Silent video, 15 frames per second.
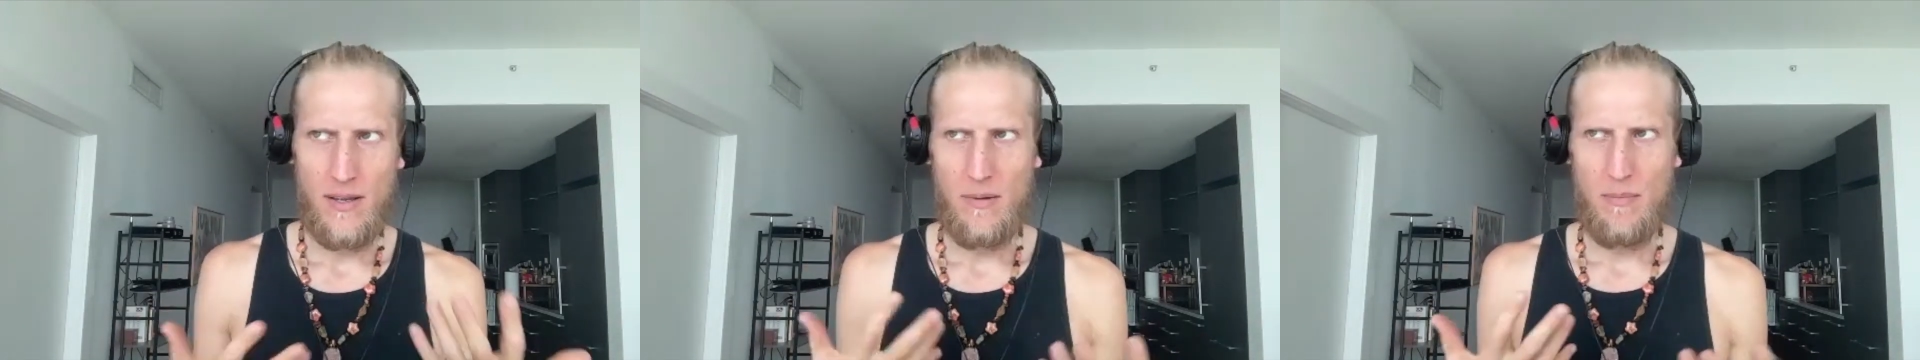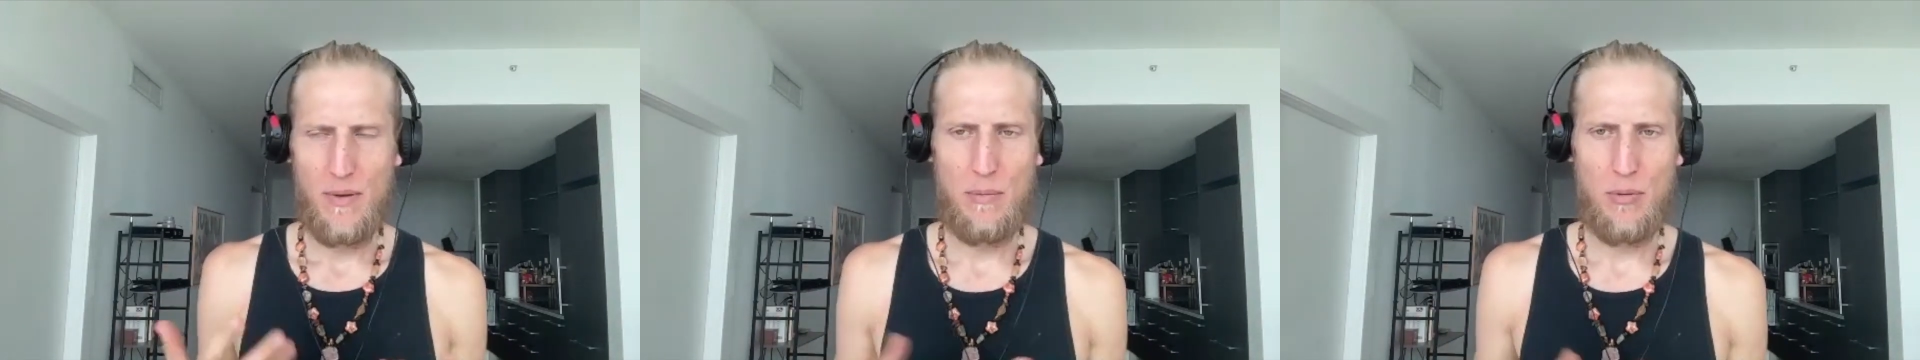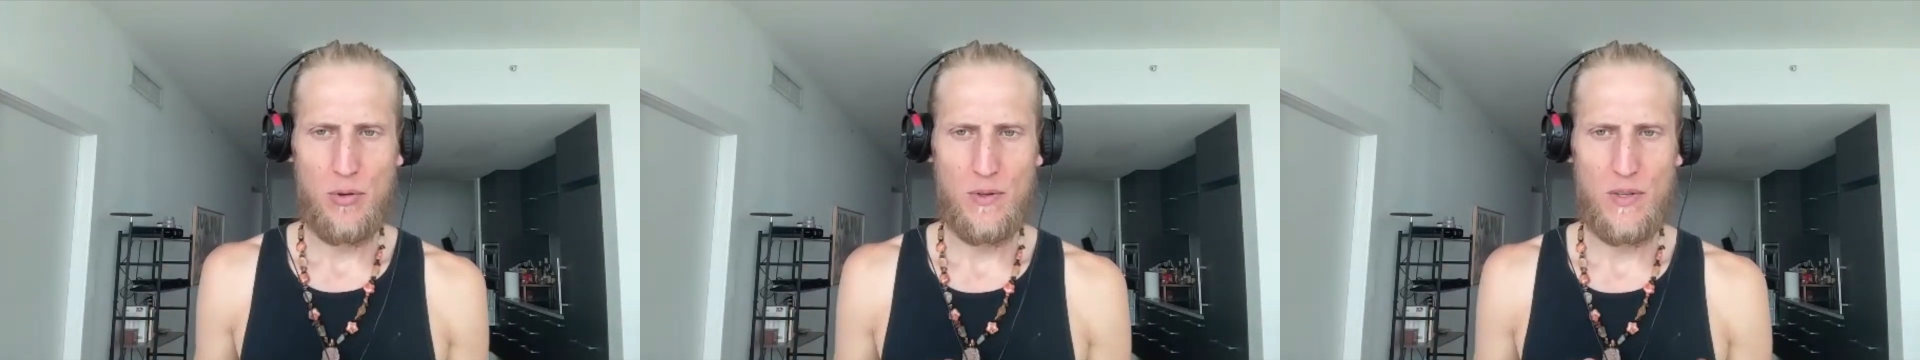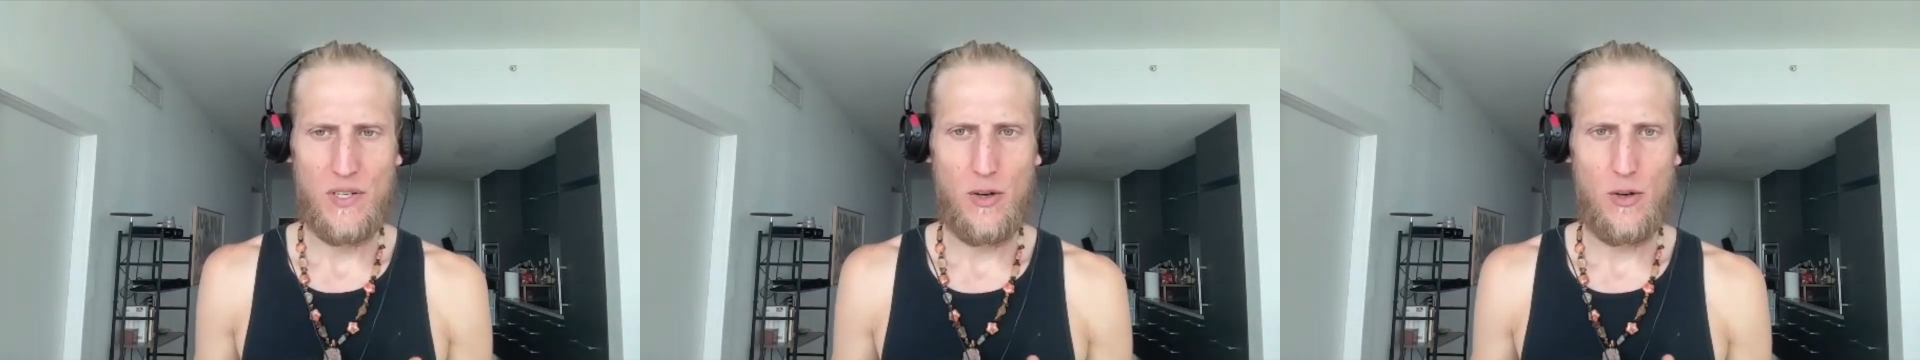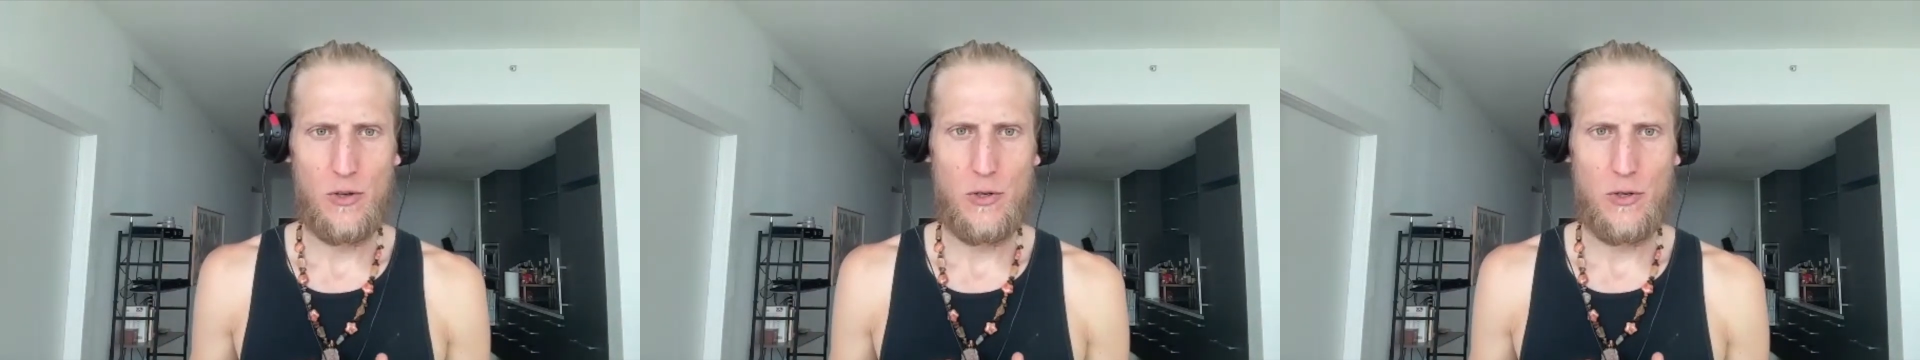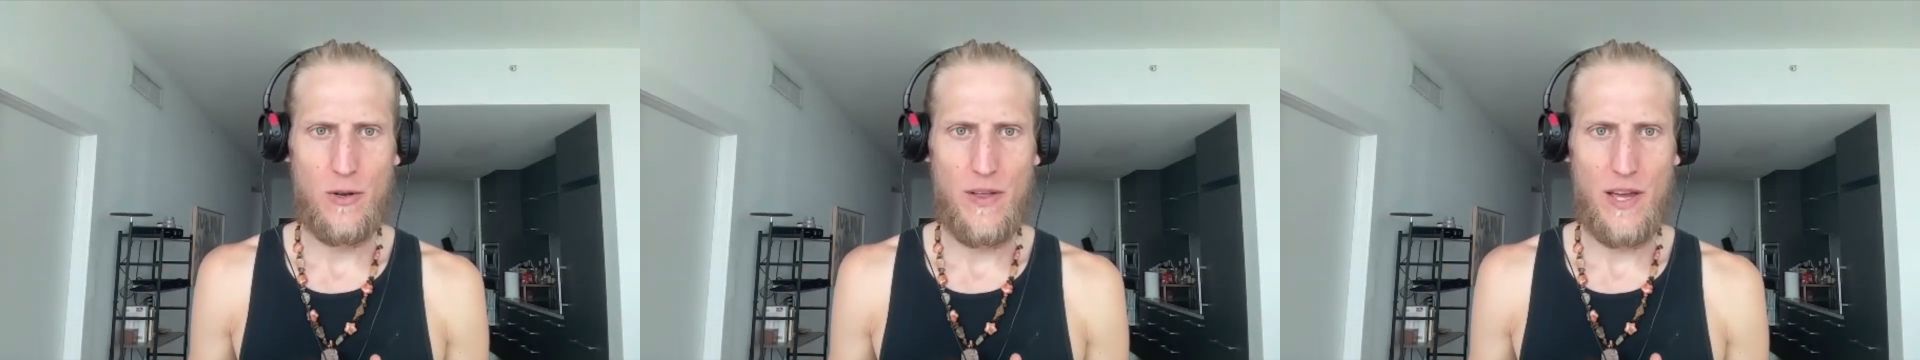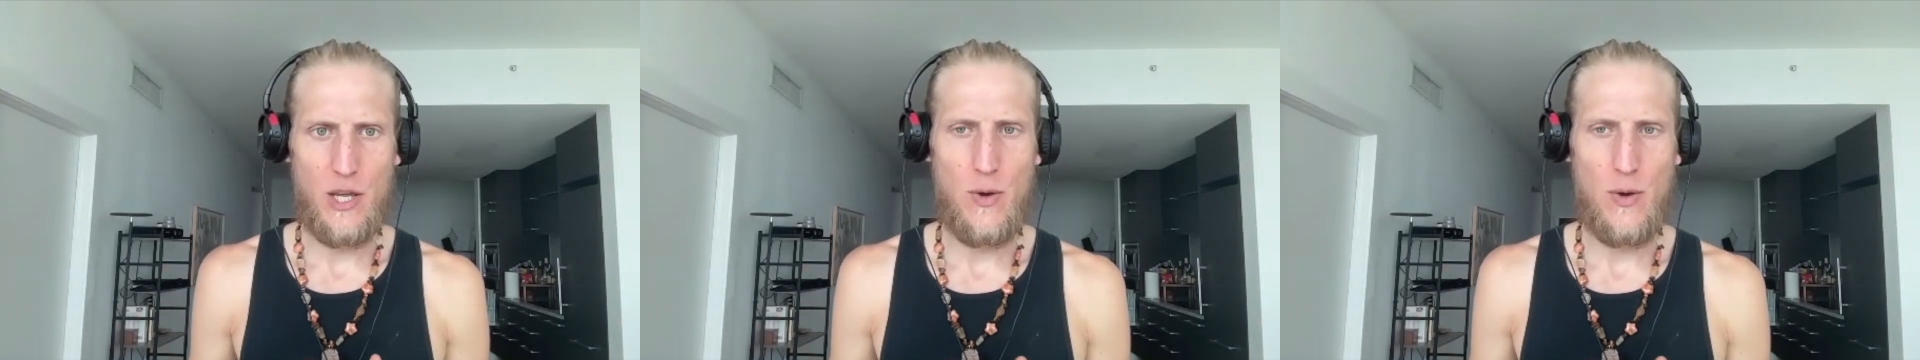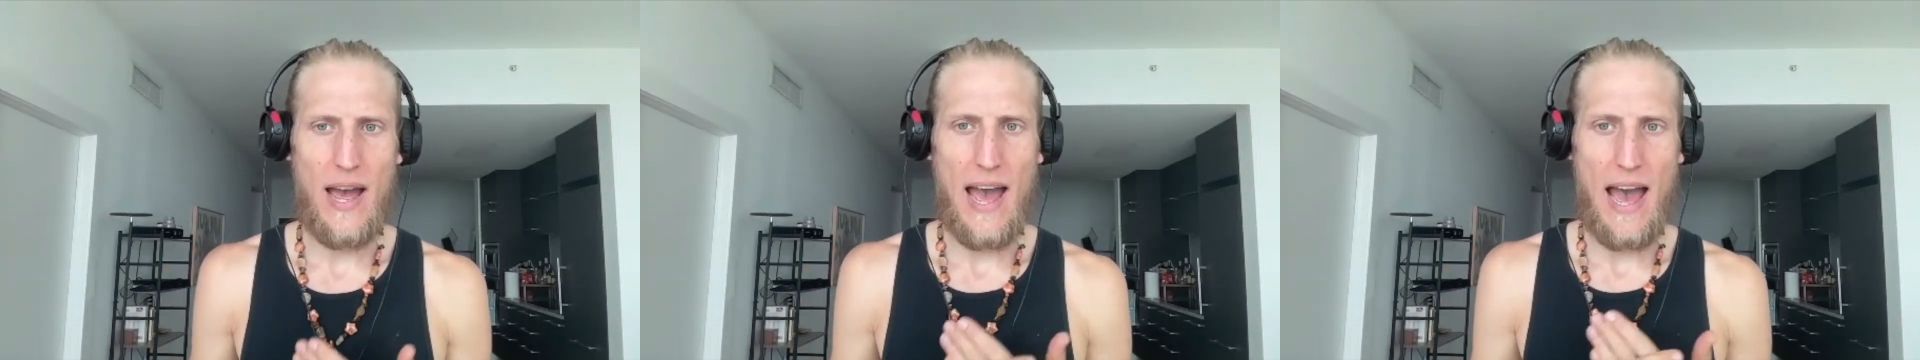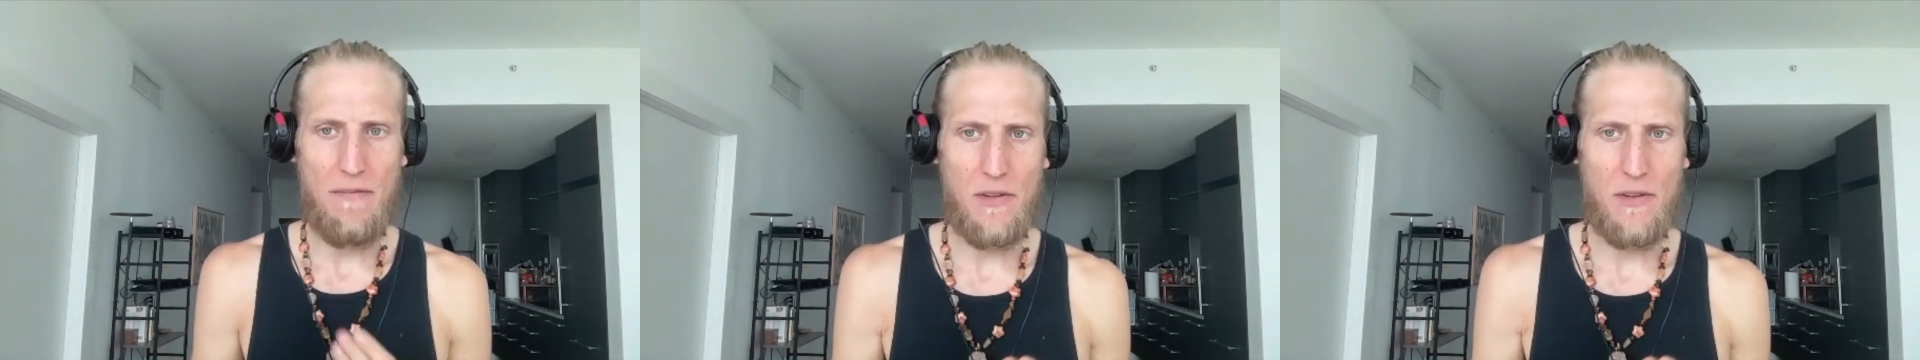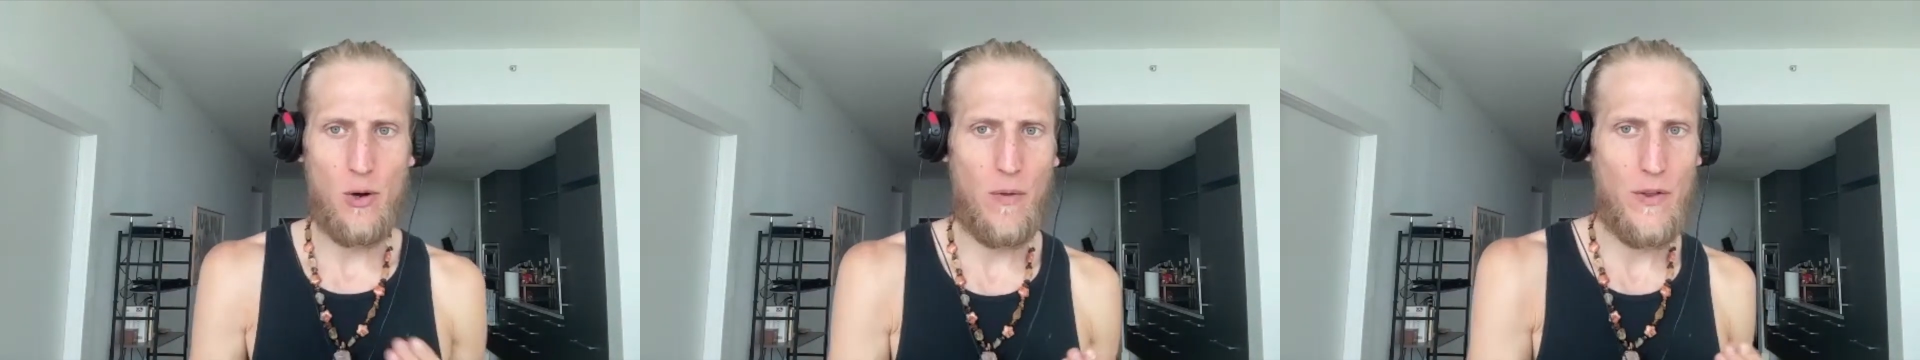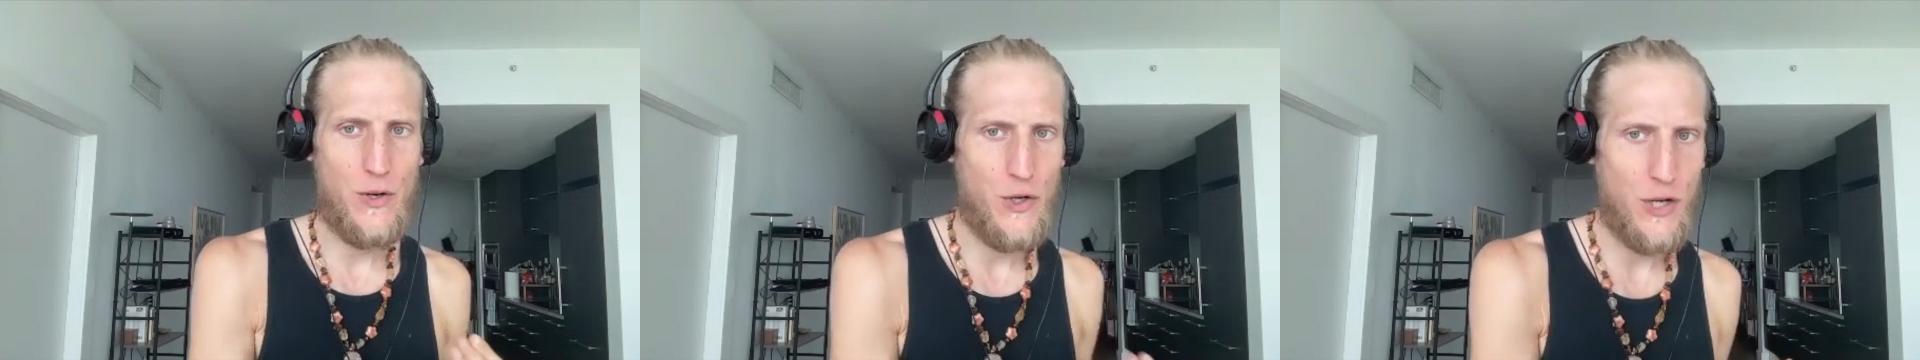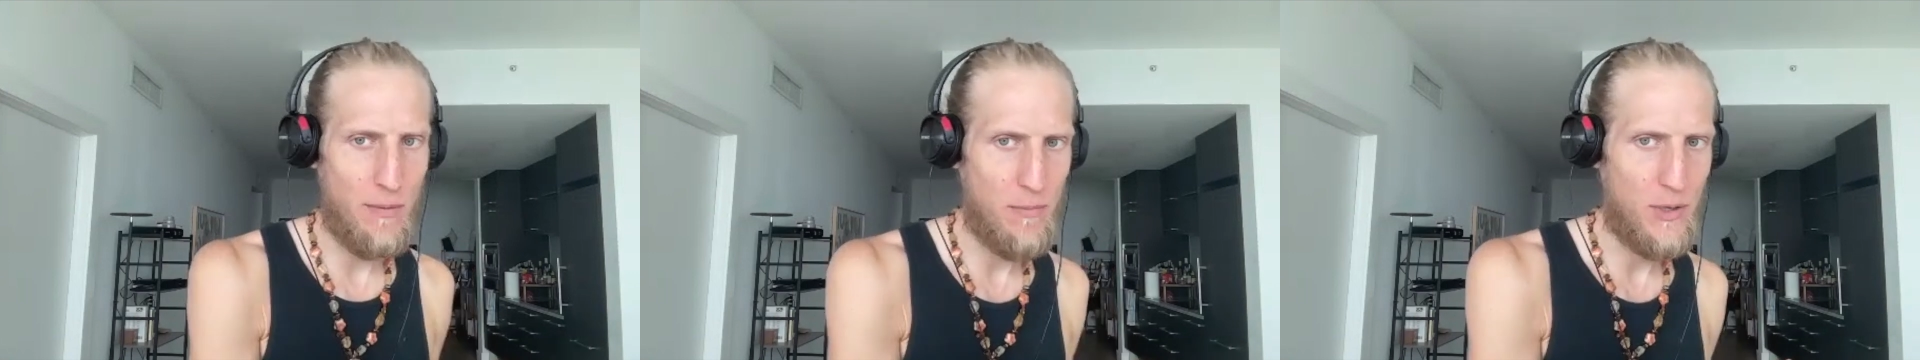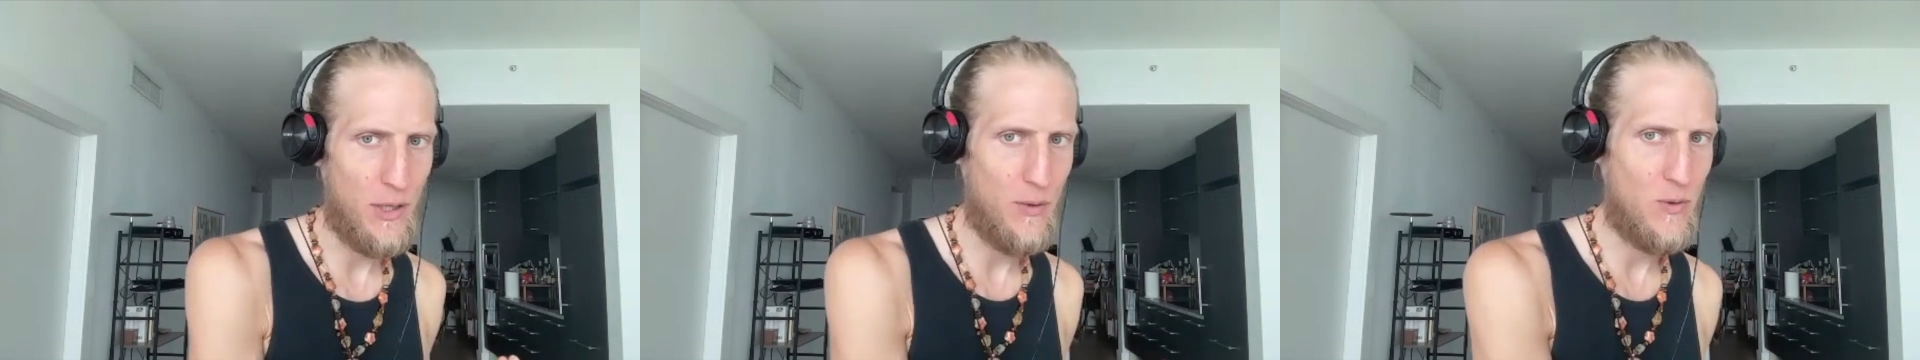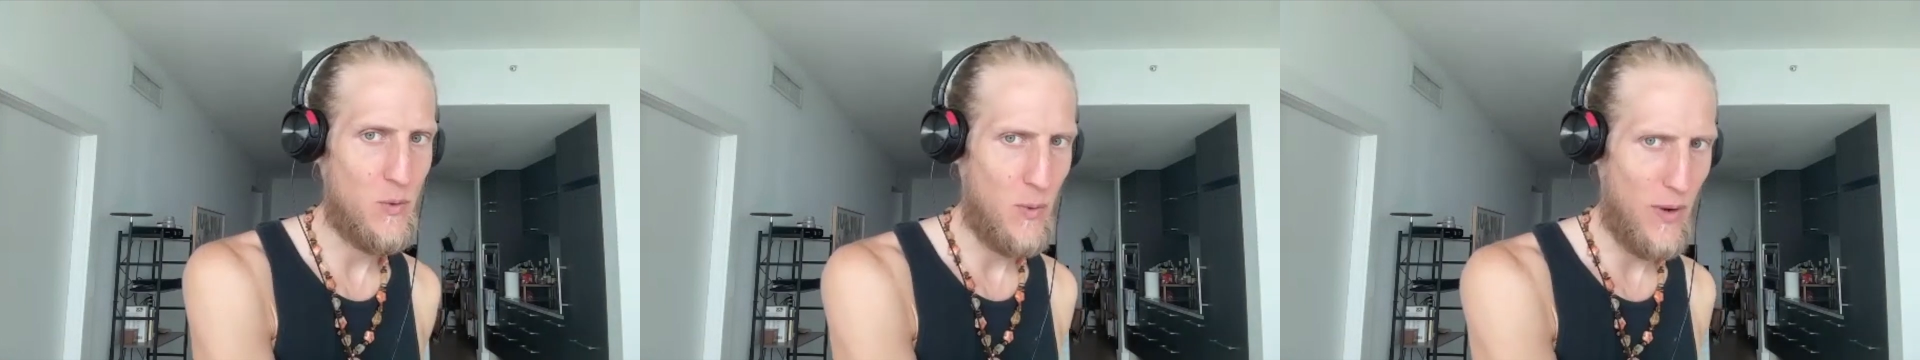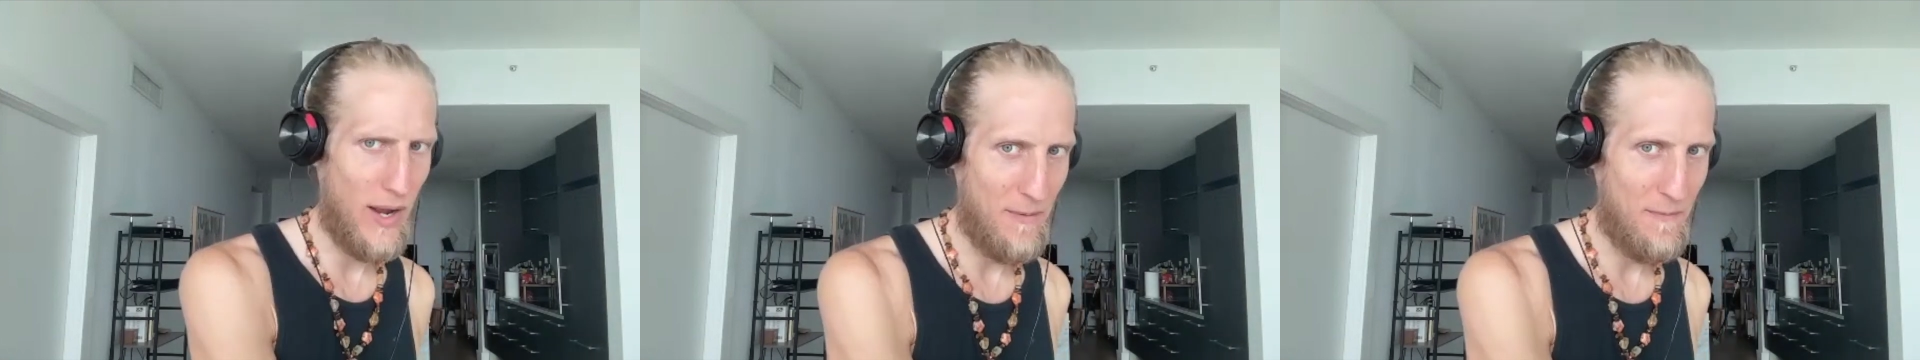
people in this culture that you have to go to the gym to lose weight.